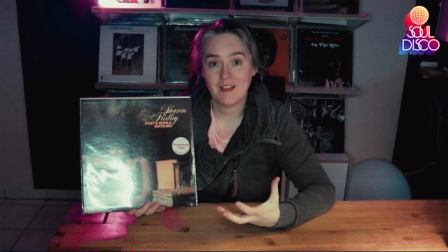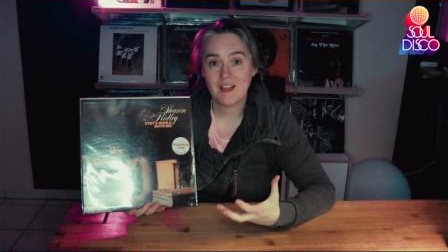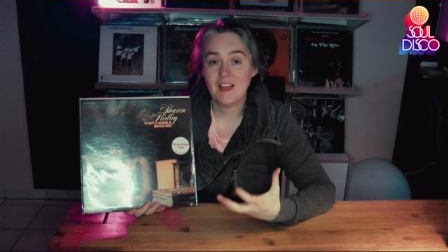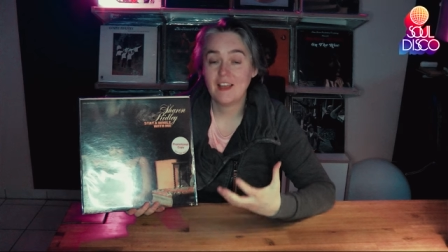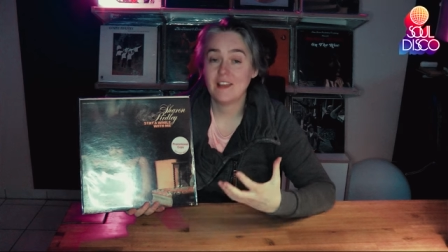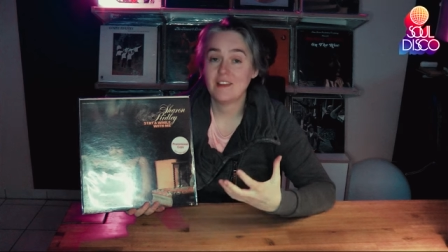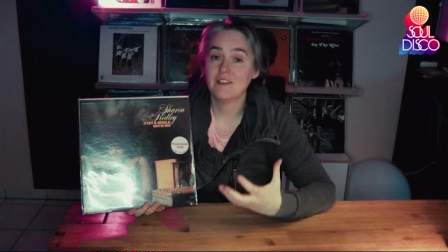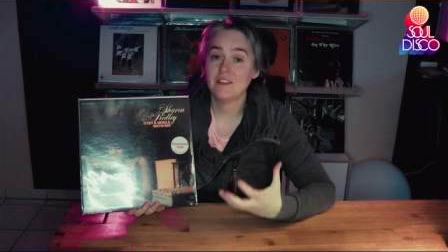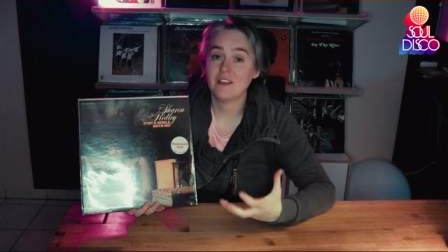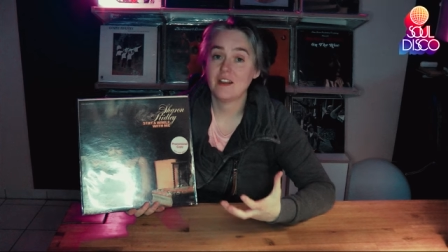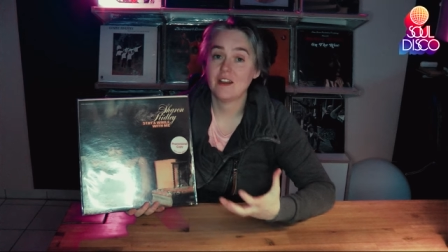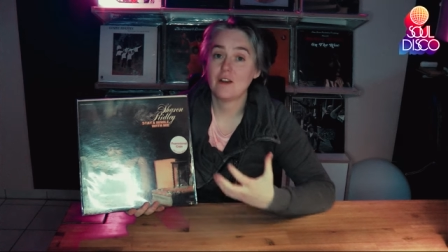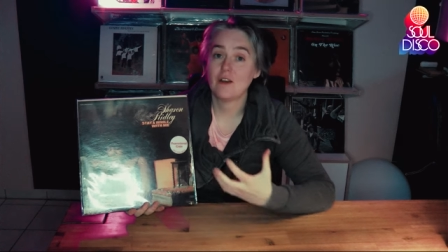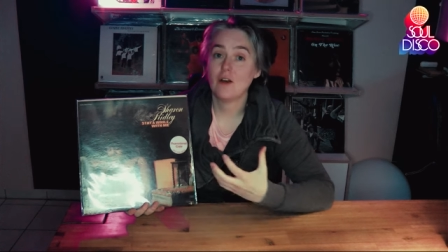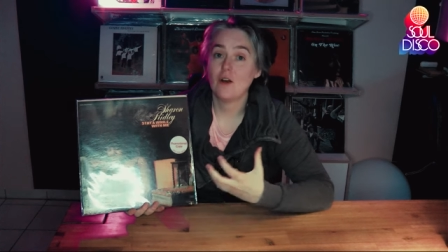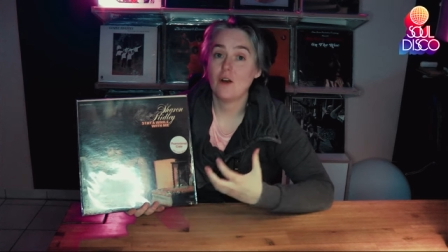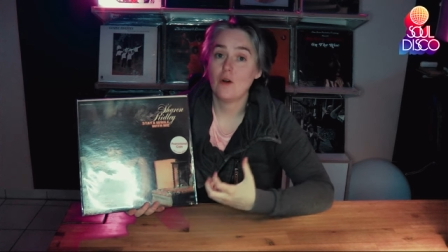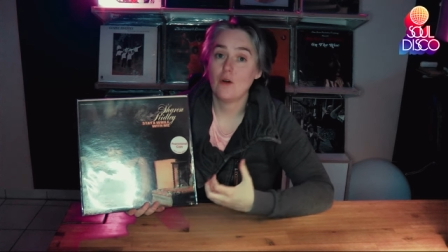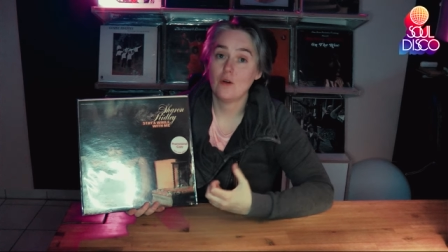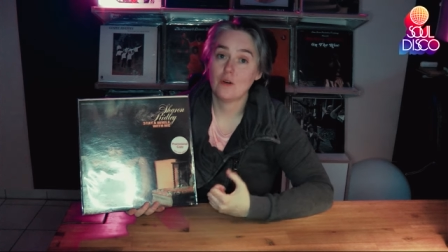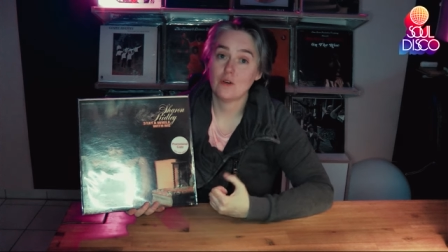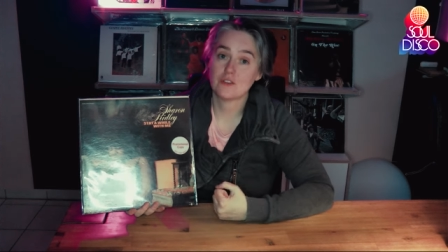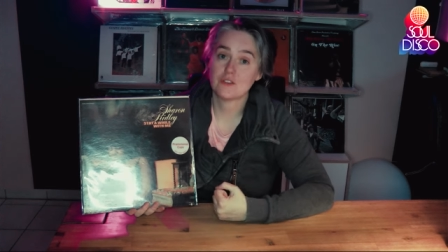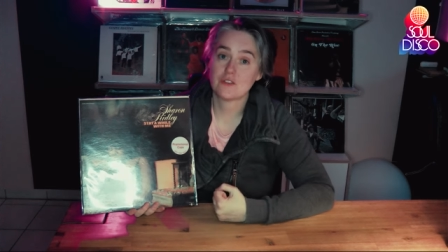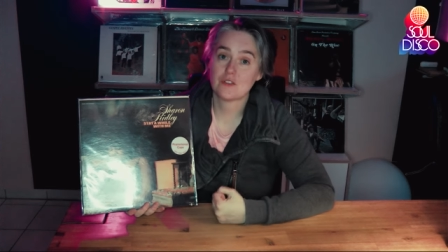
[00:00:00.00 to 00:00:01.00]
And they are
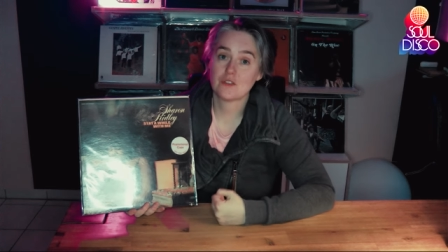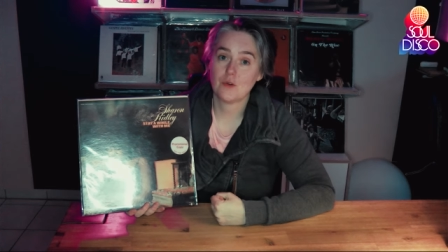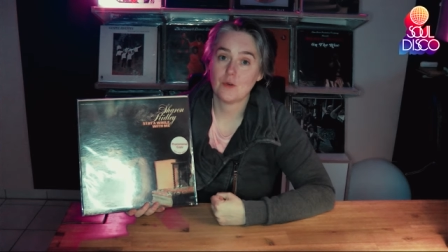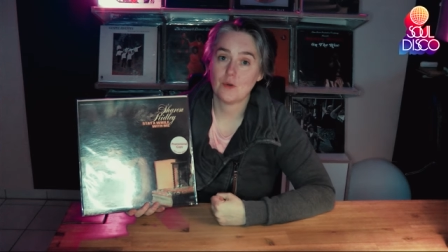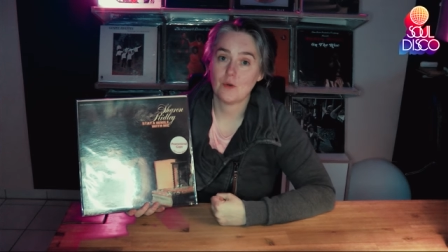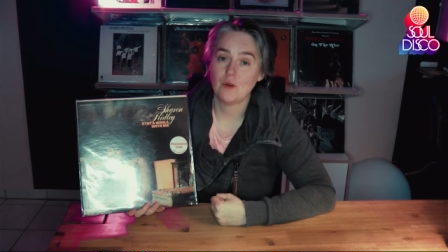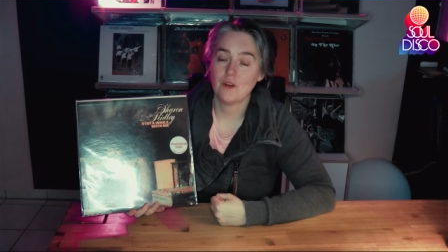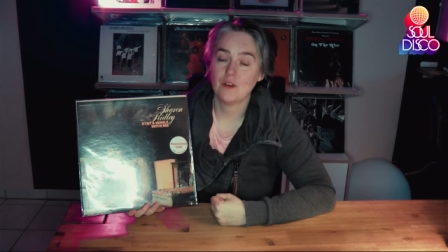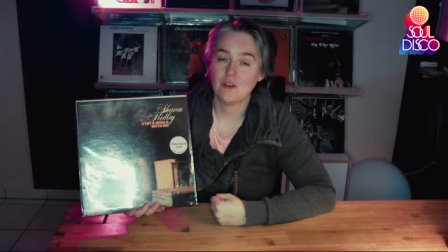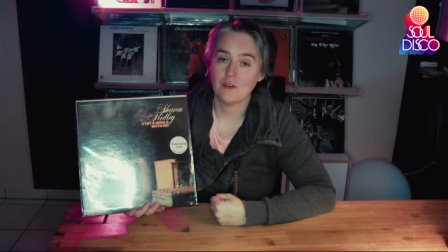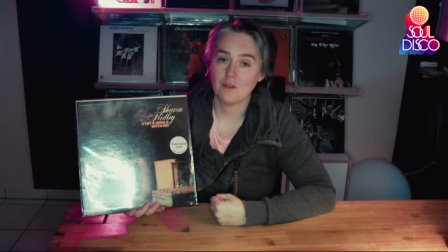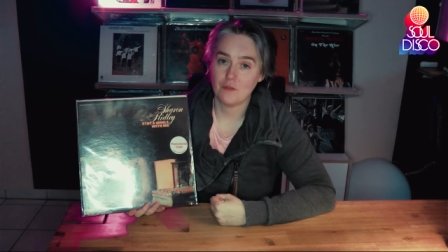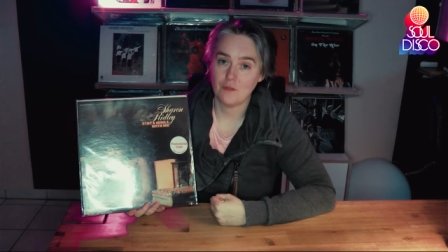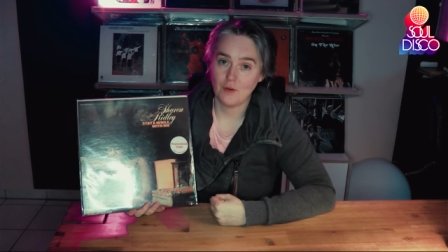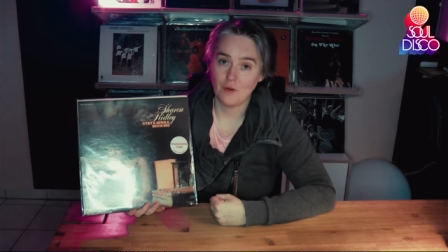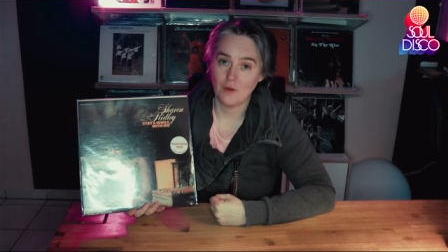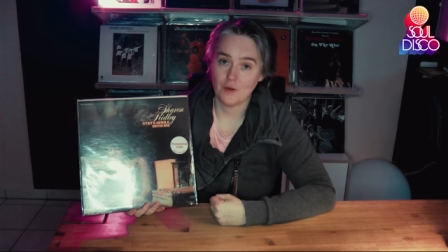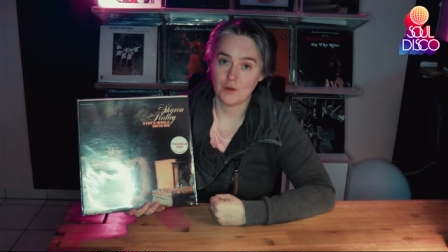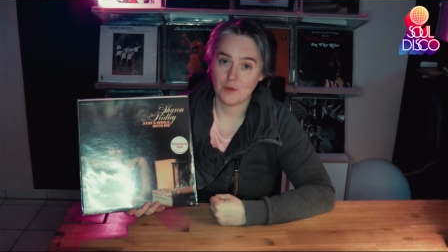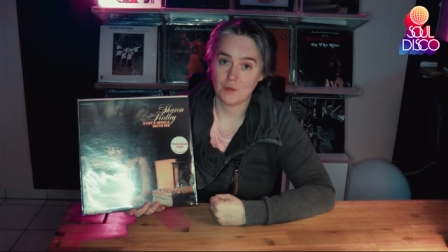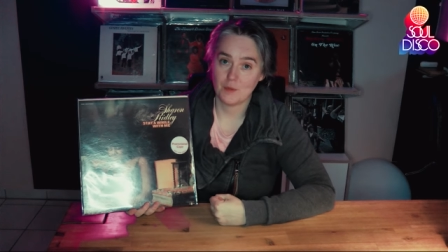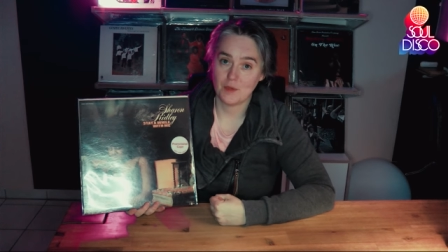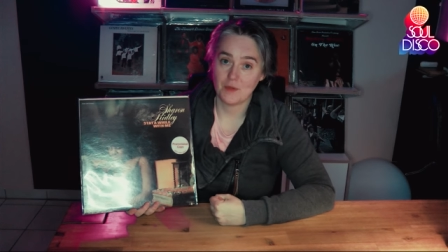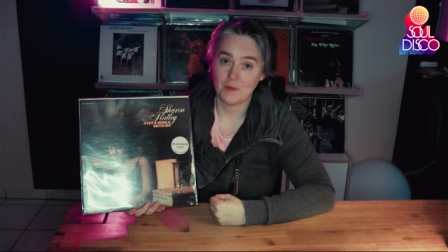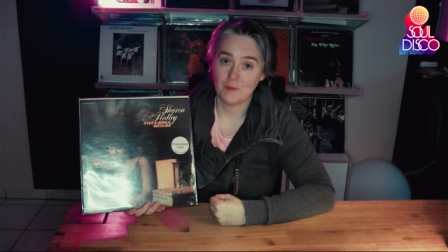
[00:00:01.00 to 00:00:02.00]
also
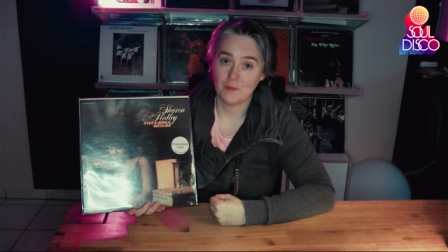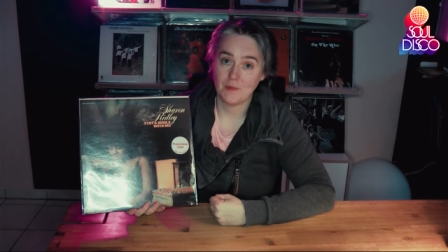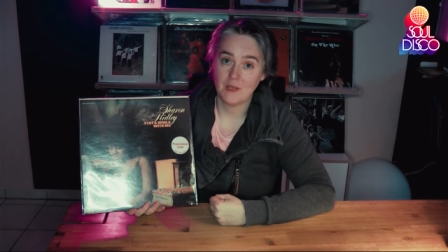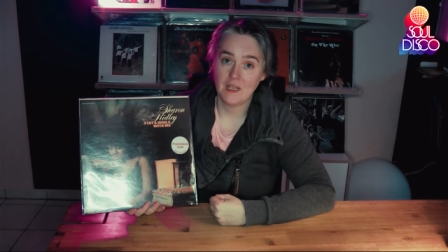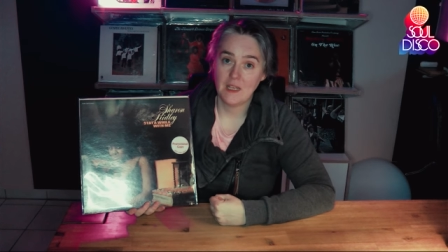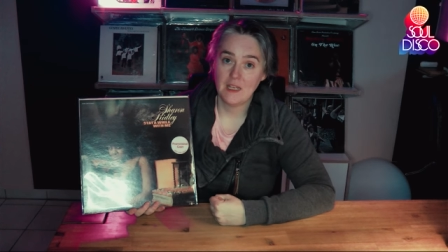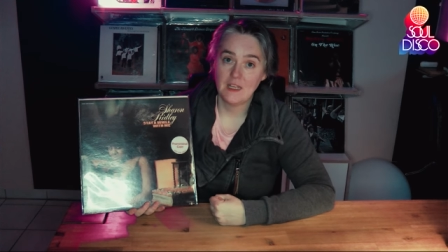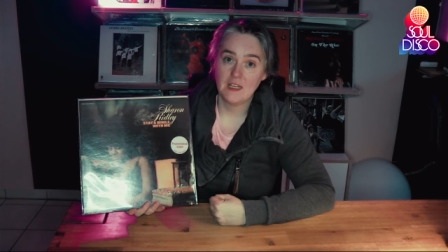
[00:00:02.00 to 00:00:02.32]
affordable.